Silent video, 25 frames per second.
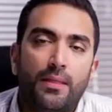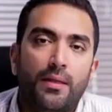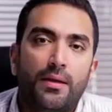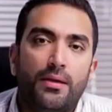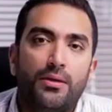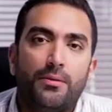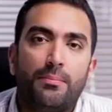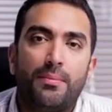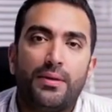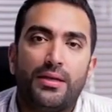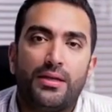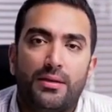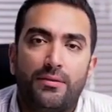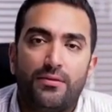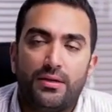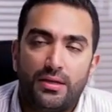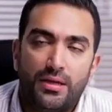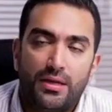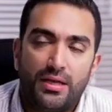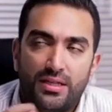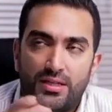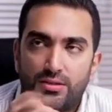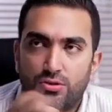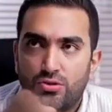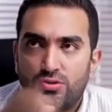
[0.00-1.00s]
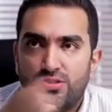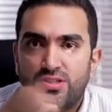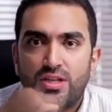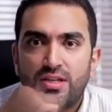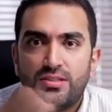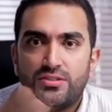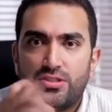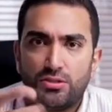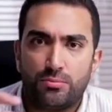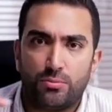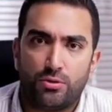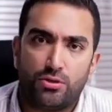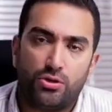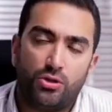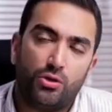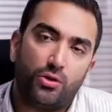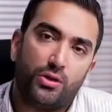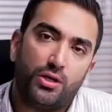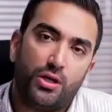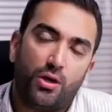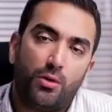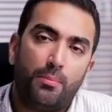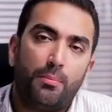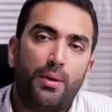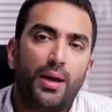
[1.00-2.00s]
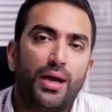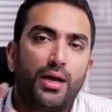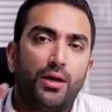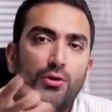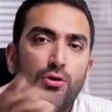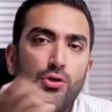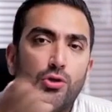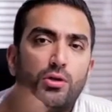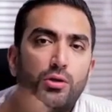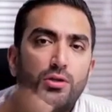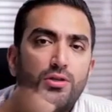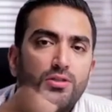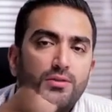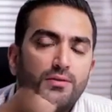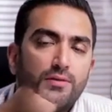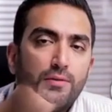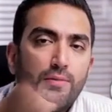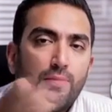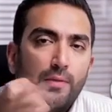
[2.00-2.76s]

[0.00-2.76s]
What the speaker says: specifically in your customer journey or buyer journey.